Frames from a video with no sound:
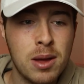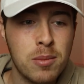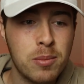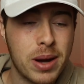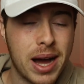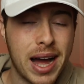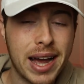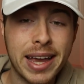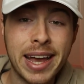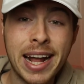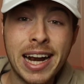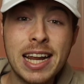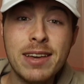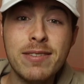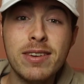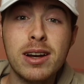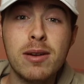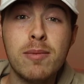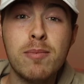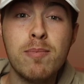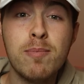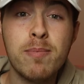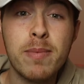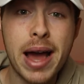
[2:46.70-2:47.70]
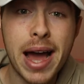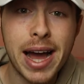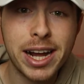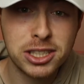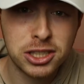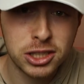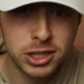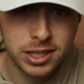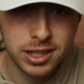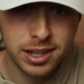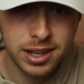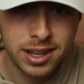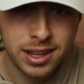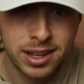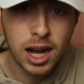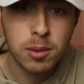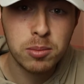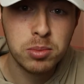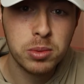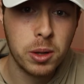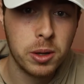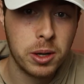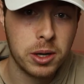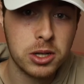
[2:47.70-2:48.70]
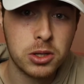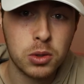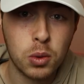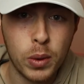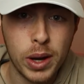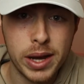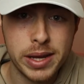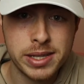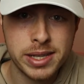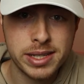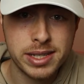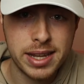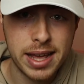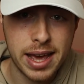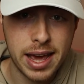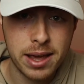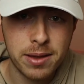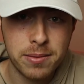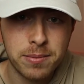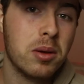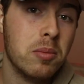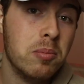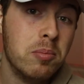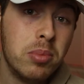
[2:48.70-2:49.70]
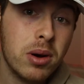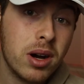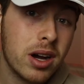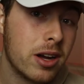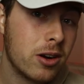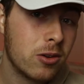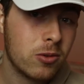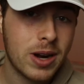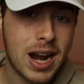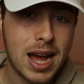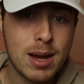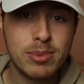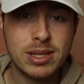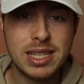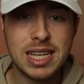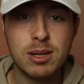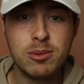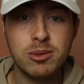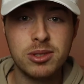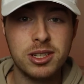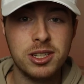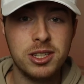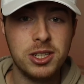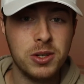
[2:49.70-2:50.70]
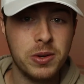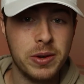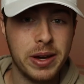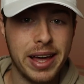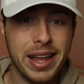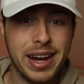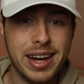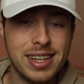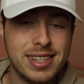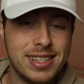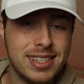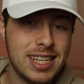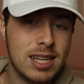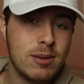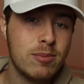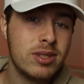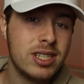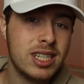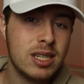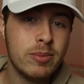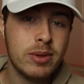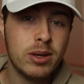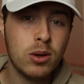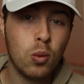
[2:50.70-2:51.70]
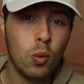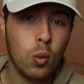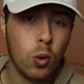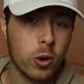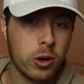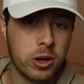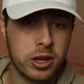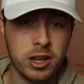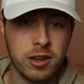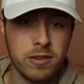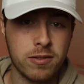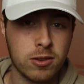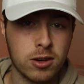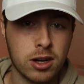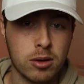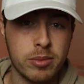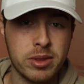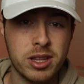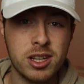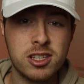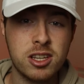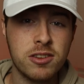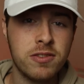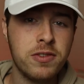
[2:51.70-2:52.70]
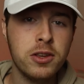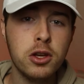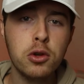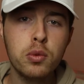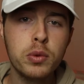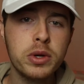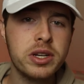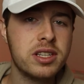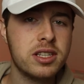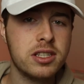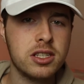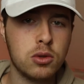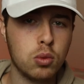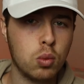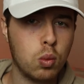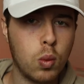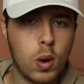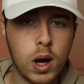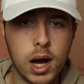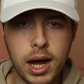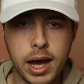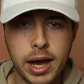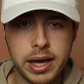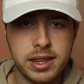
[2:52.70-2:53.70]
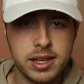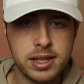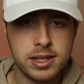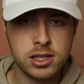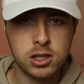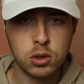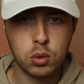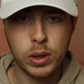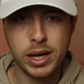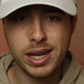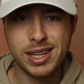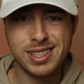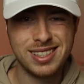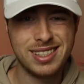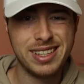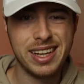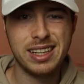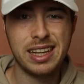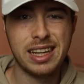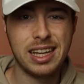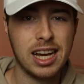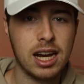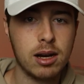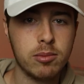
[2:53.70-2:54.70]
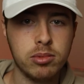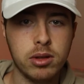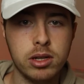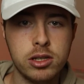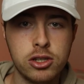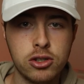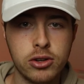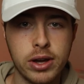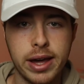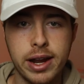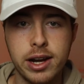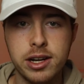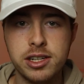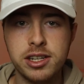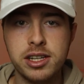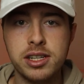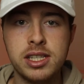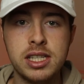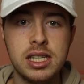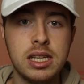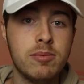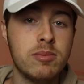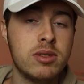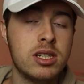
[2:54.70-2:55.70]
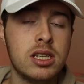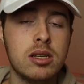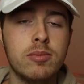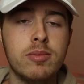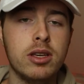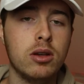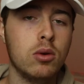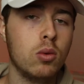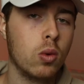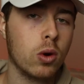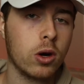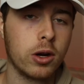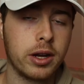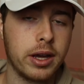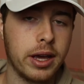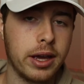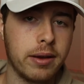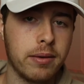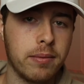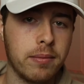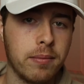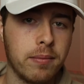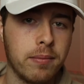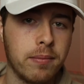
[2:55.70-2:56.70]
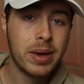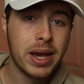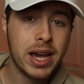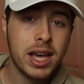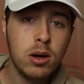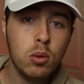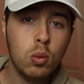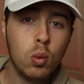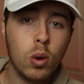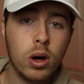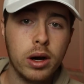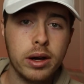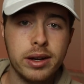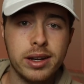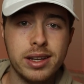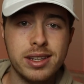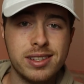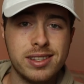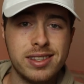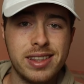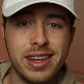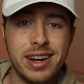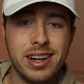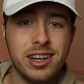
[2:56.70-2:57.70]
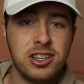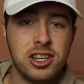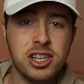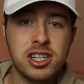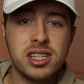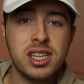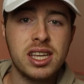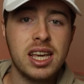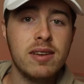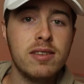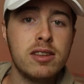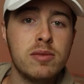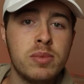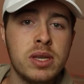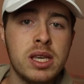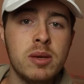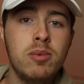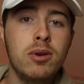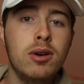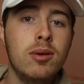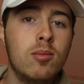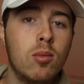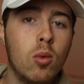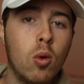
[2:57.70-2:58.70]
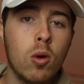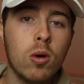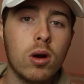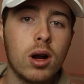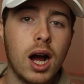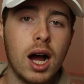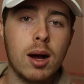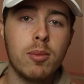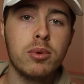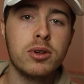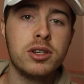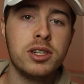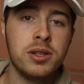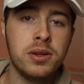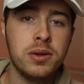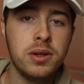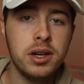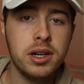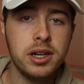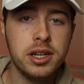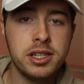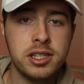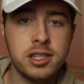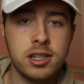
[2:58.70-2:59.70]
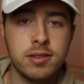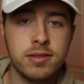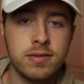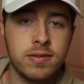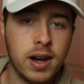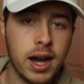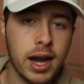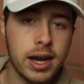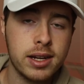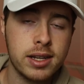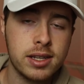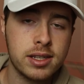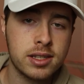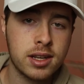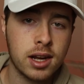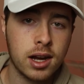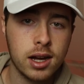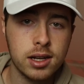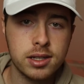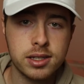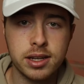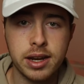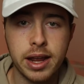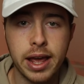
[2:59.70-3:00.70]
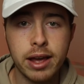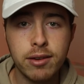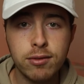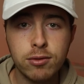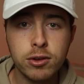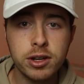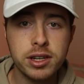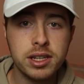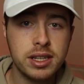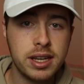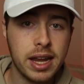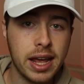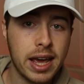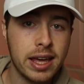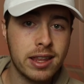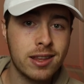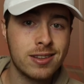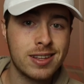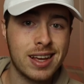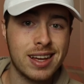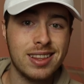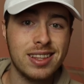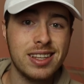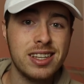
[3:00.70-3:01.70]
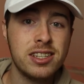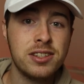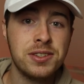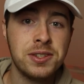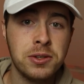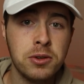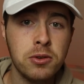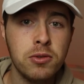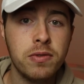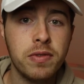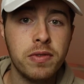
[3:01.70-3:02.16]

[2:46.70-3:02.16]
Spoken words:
but I can't even imagine uploading twice a day. But Rab is able to do it, and it seems to be working for him. There's a few reasons why this twice daily upload strategy seems to be working. The main one is that it just gives people more opportunities to find his content. Every day there's at least 2